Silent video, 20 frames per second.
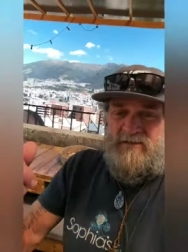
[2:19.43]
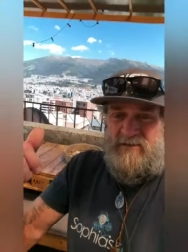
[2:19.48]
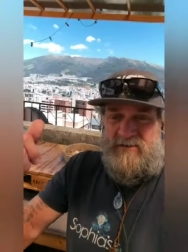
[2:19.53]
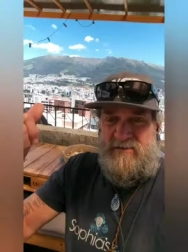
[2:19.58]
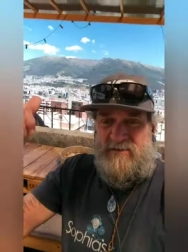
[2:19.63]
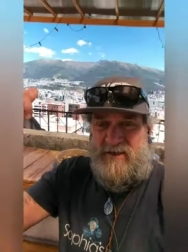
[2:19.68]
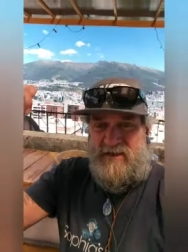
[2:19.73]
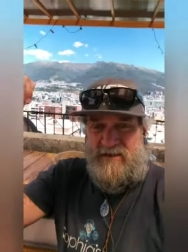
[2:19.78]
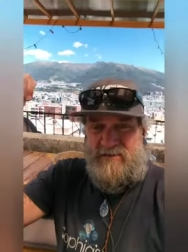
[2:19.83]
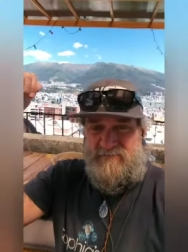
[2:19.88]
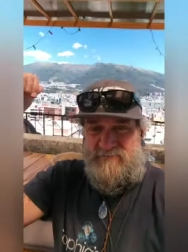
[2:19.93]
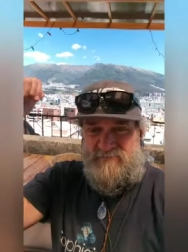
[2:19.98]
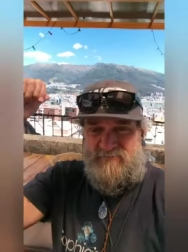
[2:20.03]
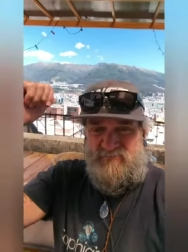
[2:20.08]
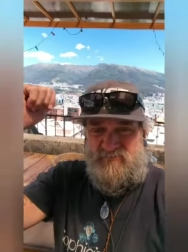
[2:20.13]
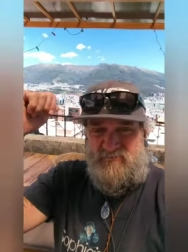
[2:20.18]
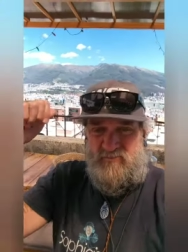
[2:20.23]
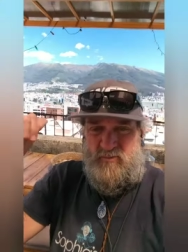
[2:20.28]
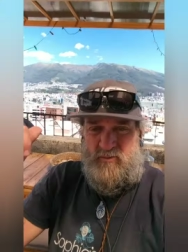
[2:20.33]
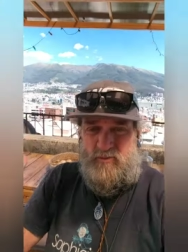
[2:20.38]
just like
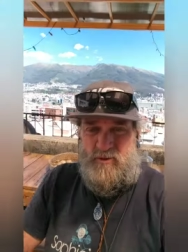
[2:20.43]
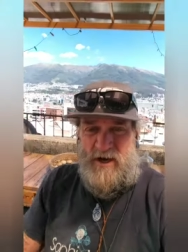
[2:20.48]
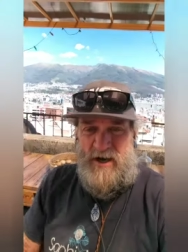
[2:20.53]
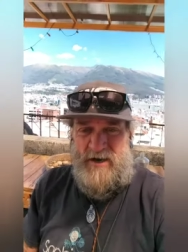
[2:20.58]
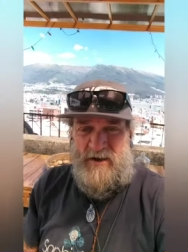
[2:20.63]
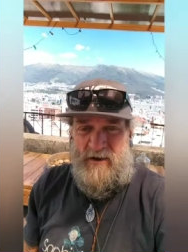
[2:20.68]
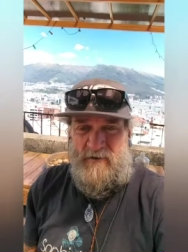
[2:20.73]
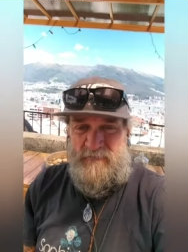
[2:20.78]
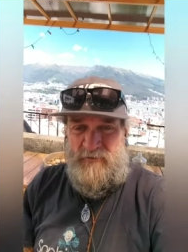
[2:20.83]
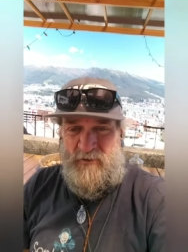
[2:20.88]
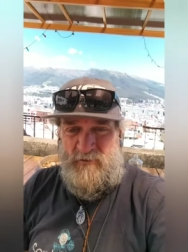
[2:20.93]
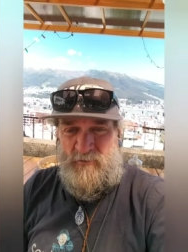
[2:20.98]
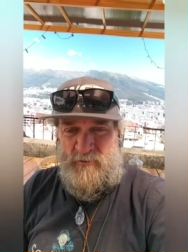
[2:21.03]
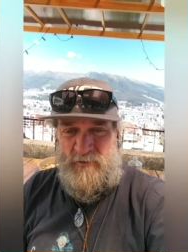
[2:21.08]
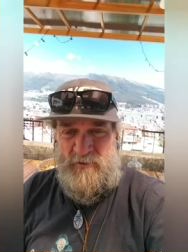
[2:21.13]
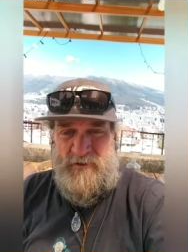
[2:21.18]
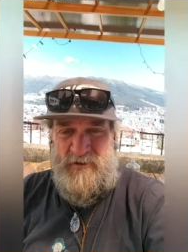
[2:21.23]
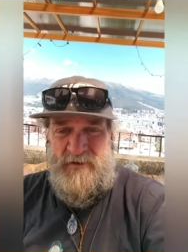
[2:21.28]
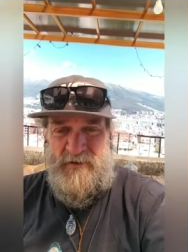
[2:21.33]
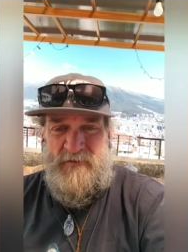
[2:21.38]
right off the
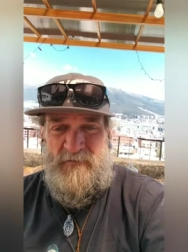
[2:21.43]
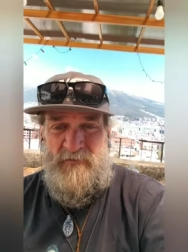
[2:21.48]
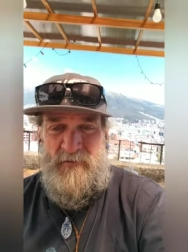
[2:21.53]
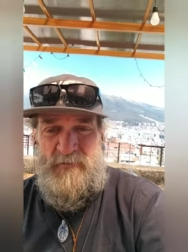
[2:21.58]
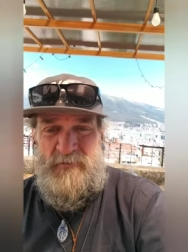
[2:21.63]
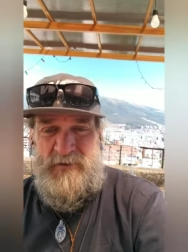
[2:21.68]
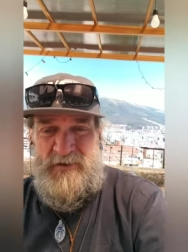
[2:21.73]
corner here of the